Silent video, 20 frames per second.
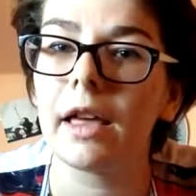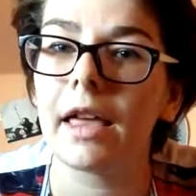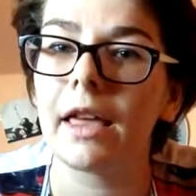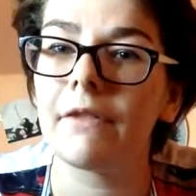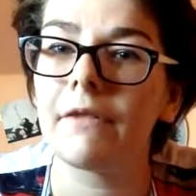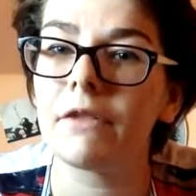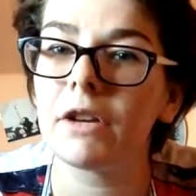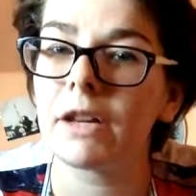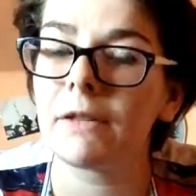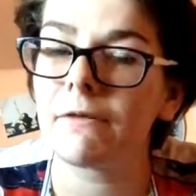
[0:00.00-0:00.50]

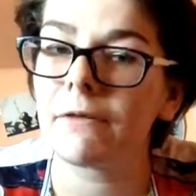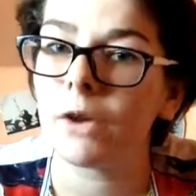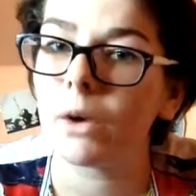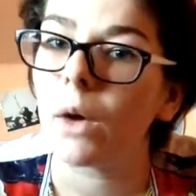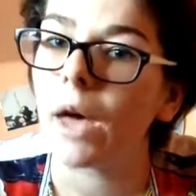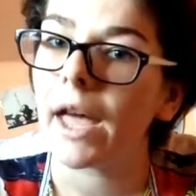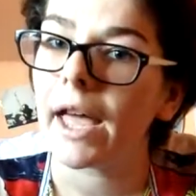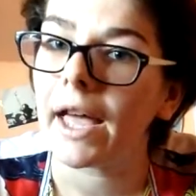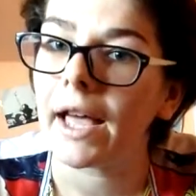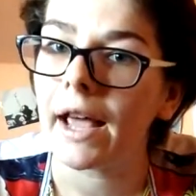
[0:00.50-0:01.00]
even if
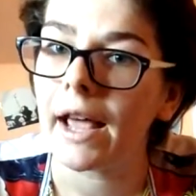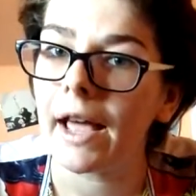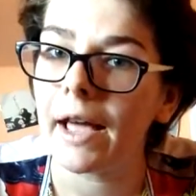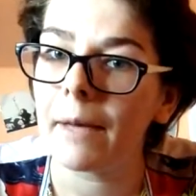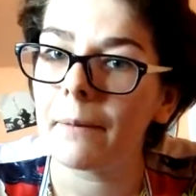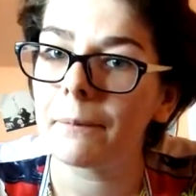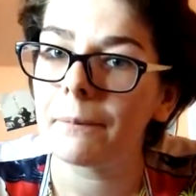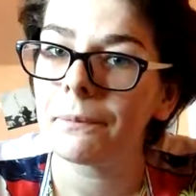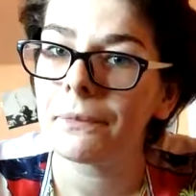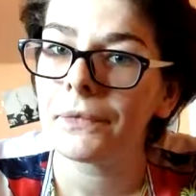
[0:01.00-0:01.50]
you hate
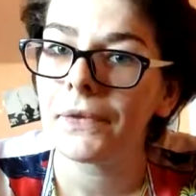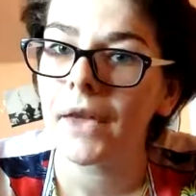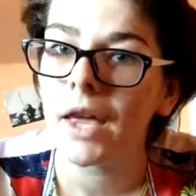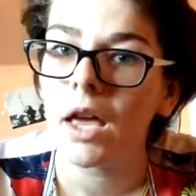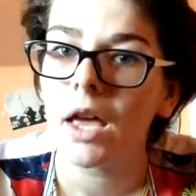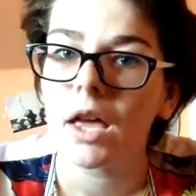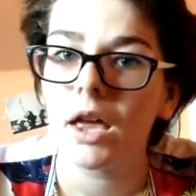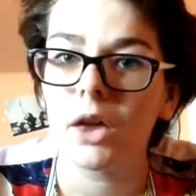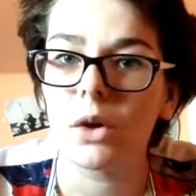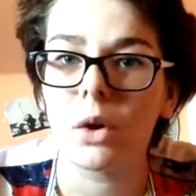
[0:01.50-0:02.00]
him,
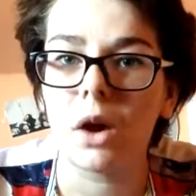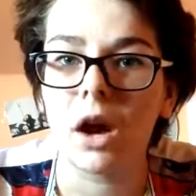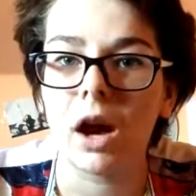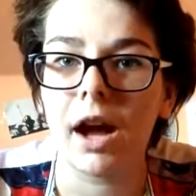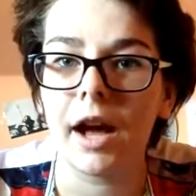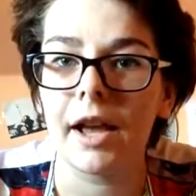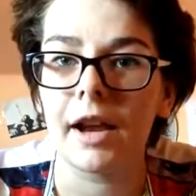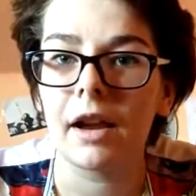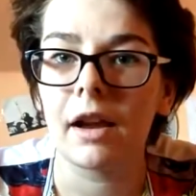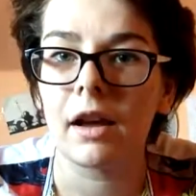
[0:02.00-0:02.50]
you
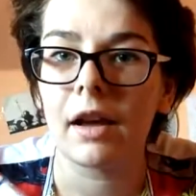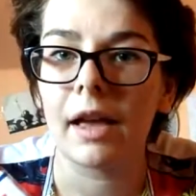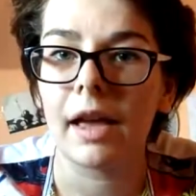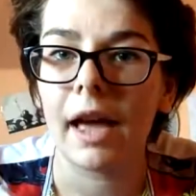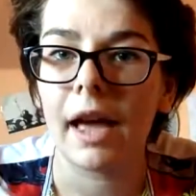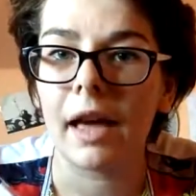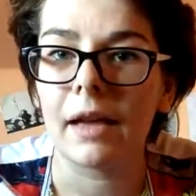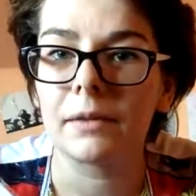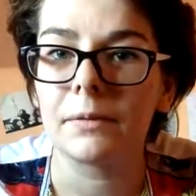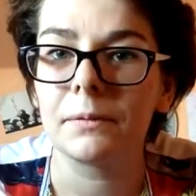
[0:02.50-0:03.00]
kind of
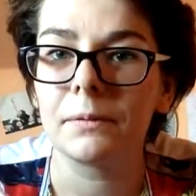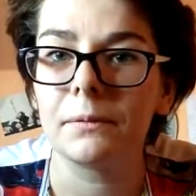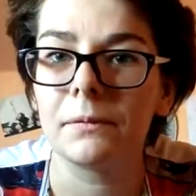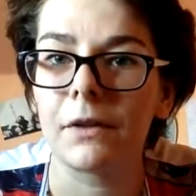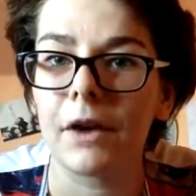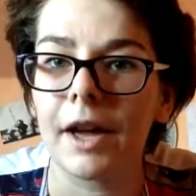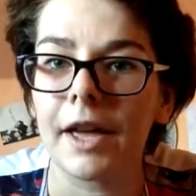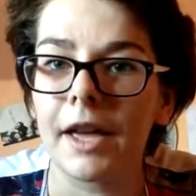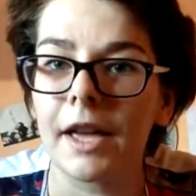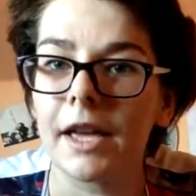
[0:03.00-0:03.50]
get
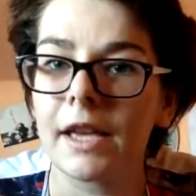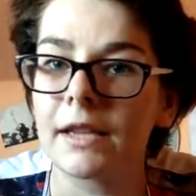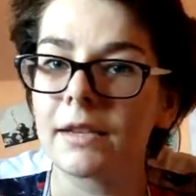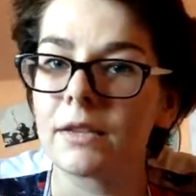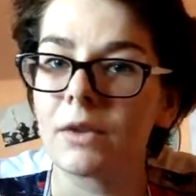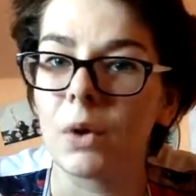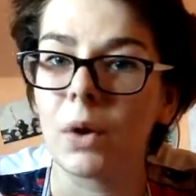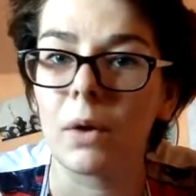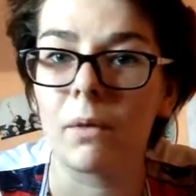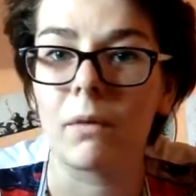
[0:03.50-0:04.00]
why
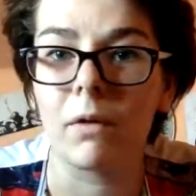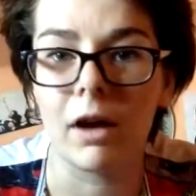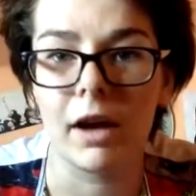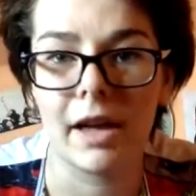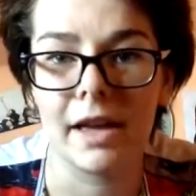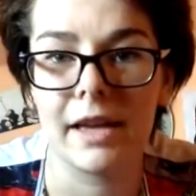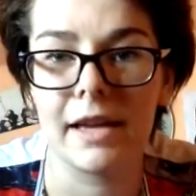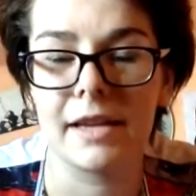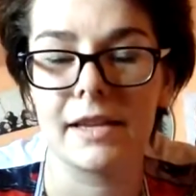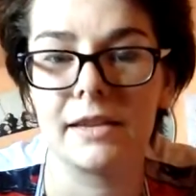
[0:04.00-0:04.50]
he's doing what
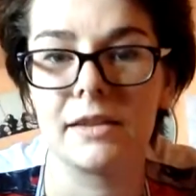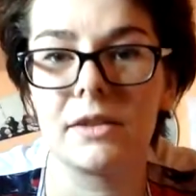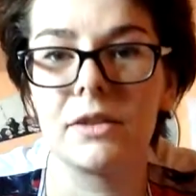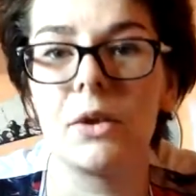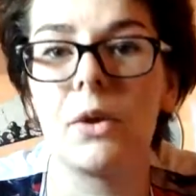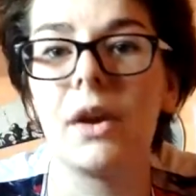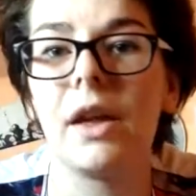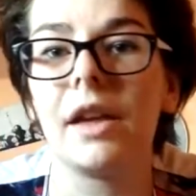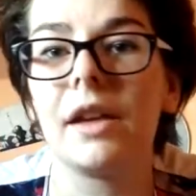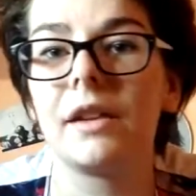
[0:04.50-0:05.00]
he's
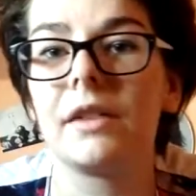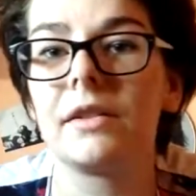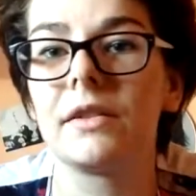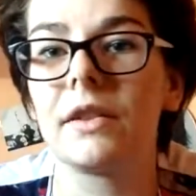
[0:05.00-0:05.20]
doing.